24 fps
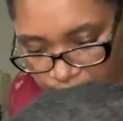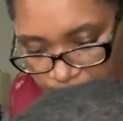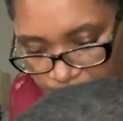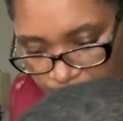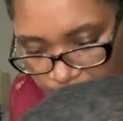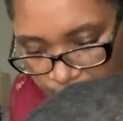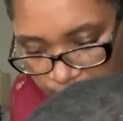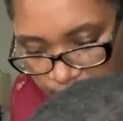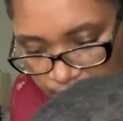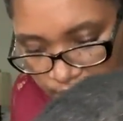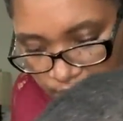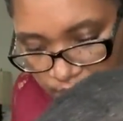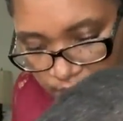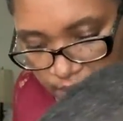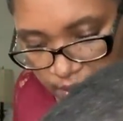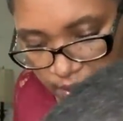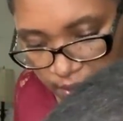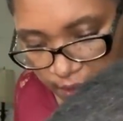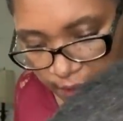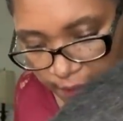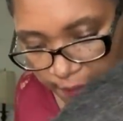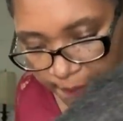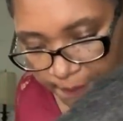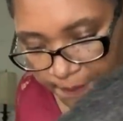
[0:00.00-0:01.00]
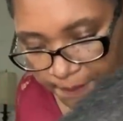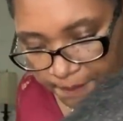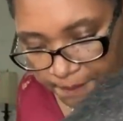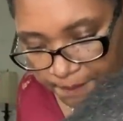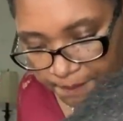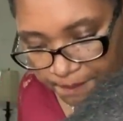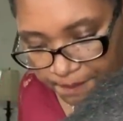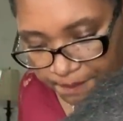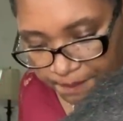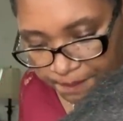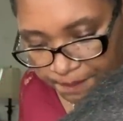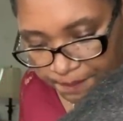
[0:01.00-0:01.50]

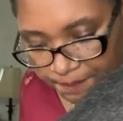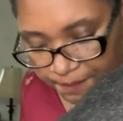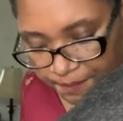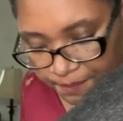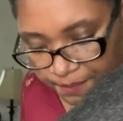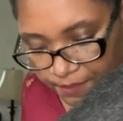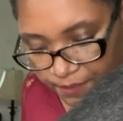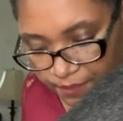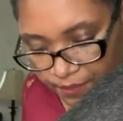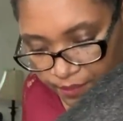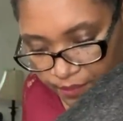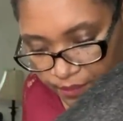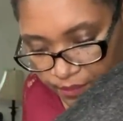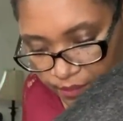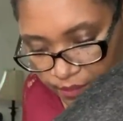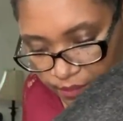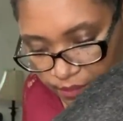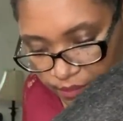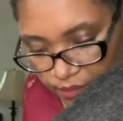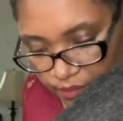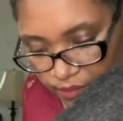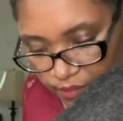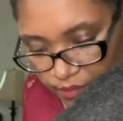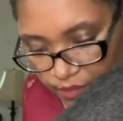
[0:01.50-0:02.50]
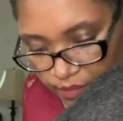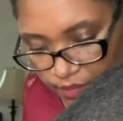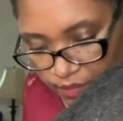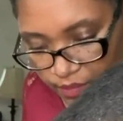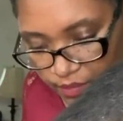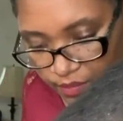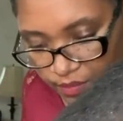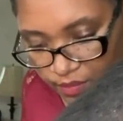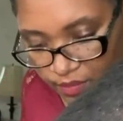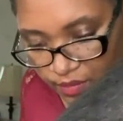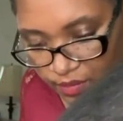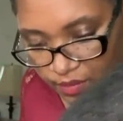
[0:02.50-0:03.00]

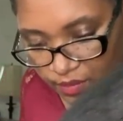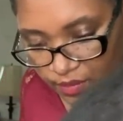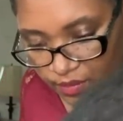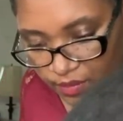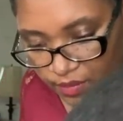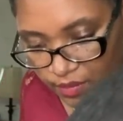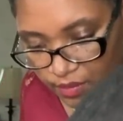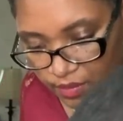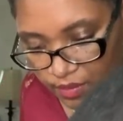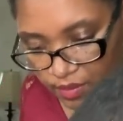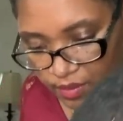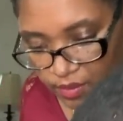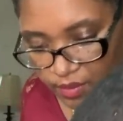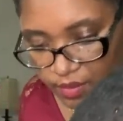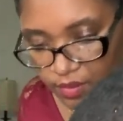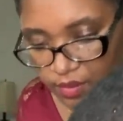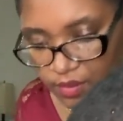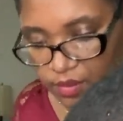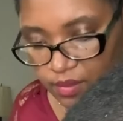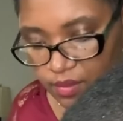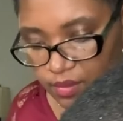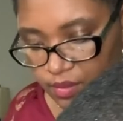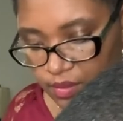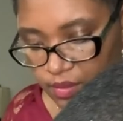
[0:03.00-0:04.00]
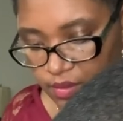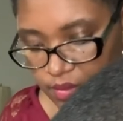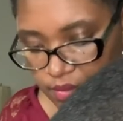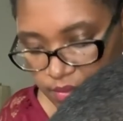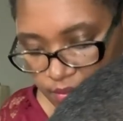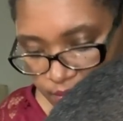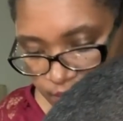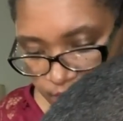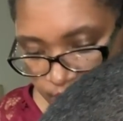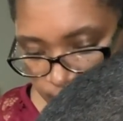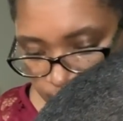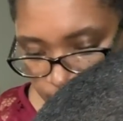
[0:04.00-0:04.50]

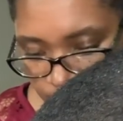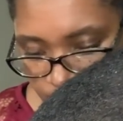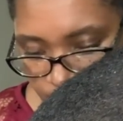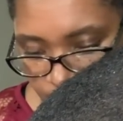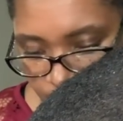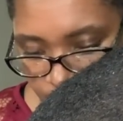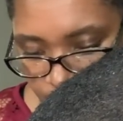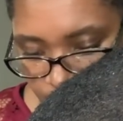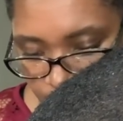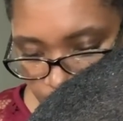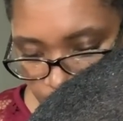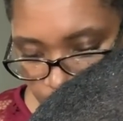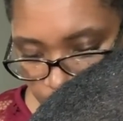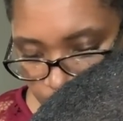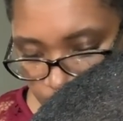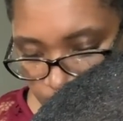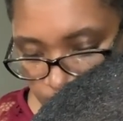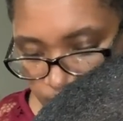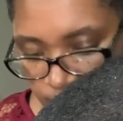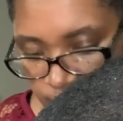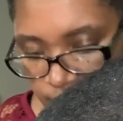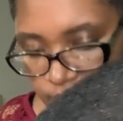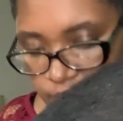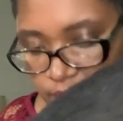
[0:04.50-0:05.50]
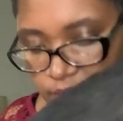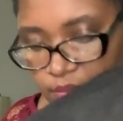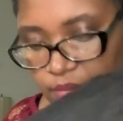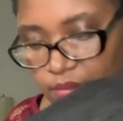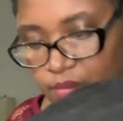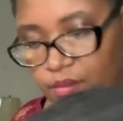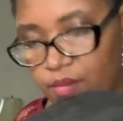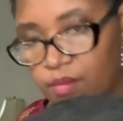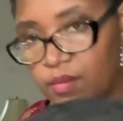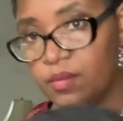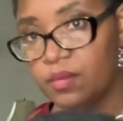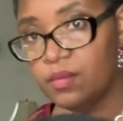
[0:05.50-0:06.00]

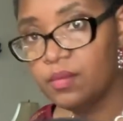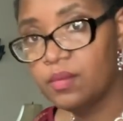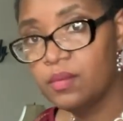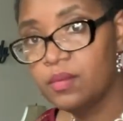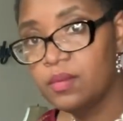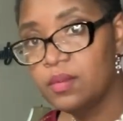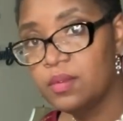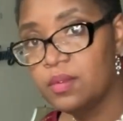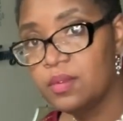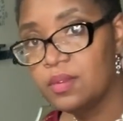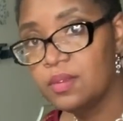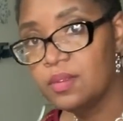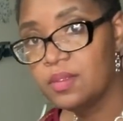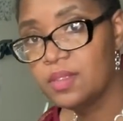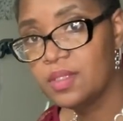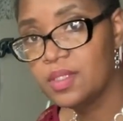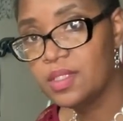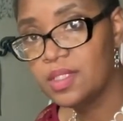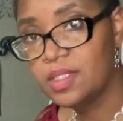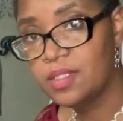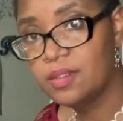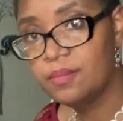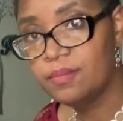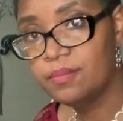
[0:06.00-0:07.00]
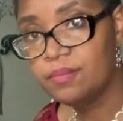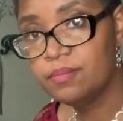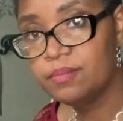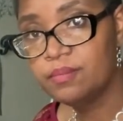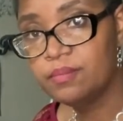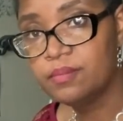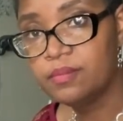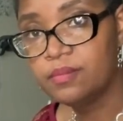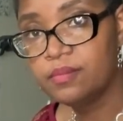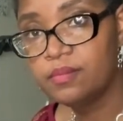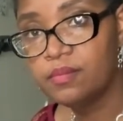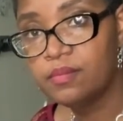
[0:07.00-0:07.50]

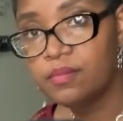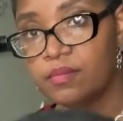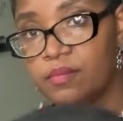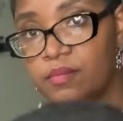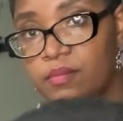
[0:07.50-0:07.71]
Nothing is said.